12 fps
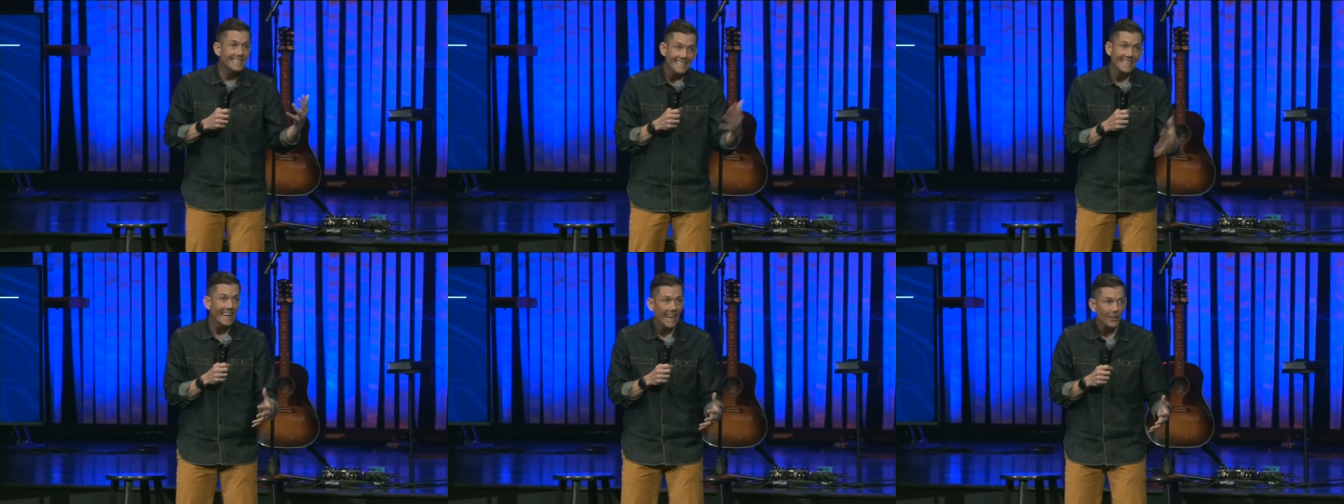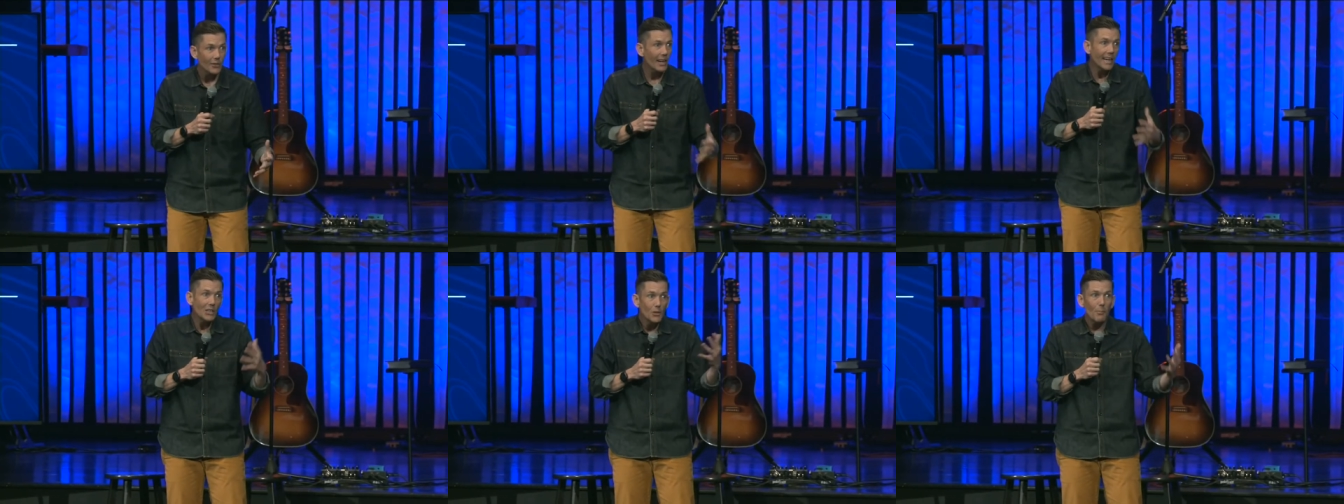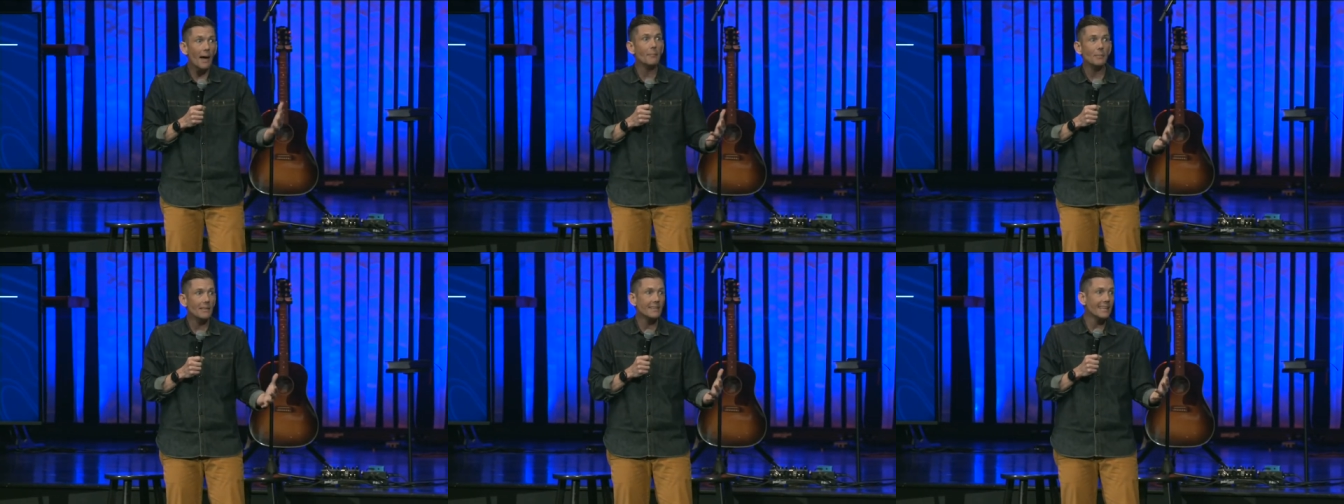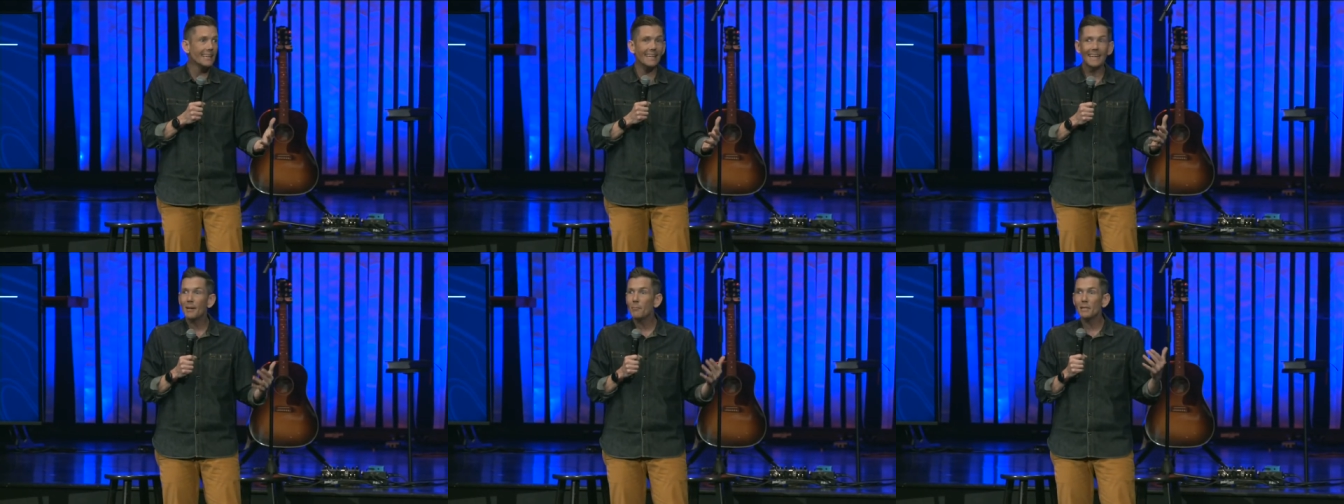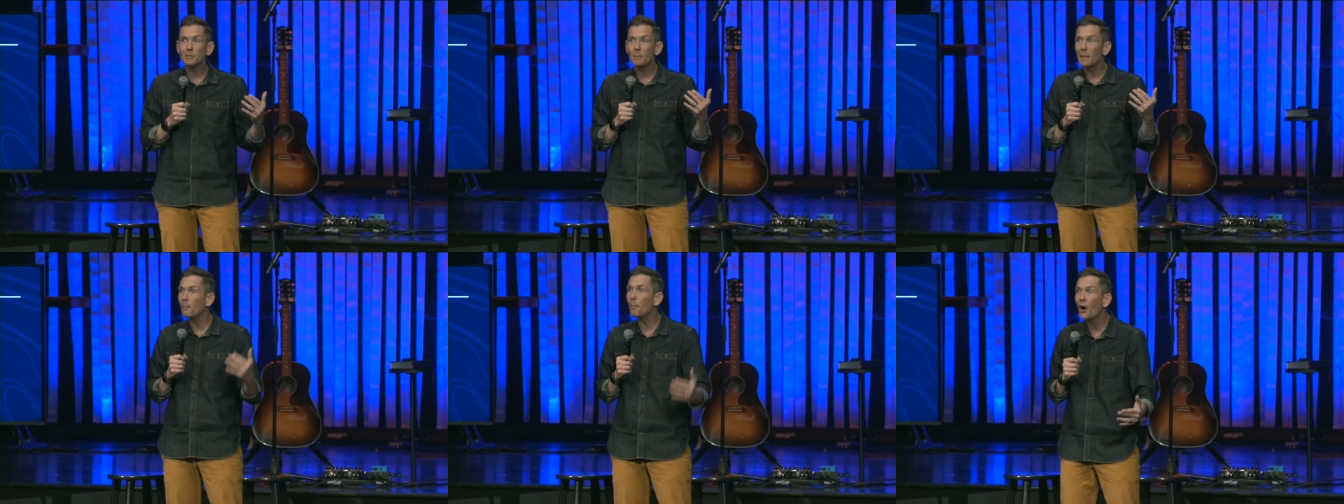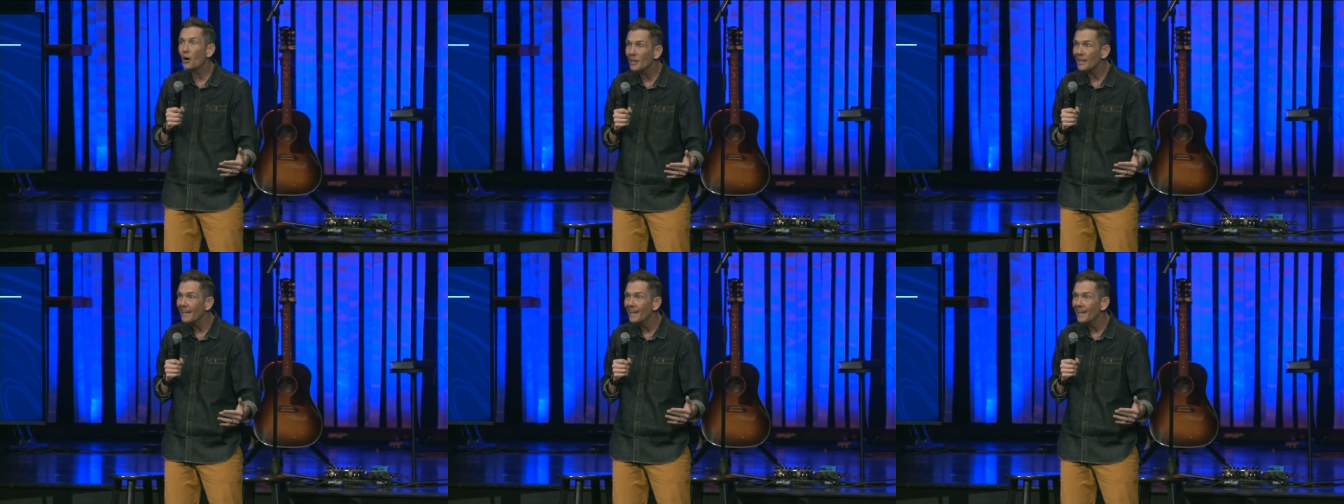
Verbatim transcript: together. And you might be thinking, it must be a party.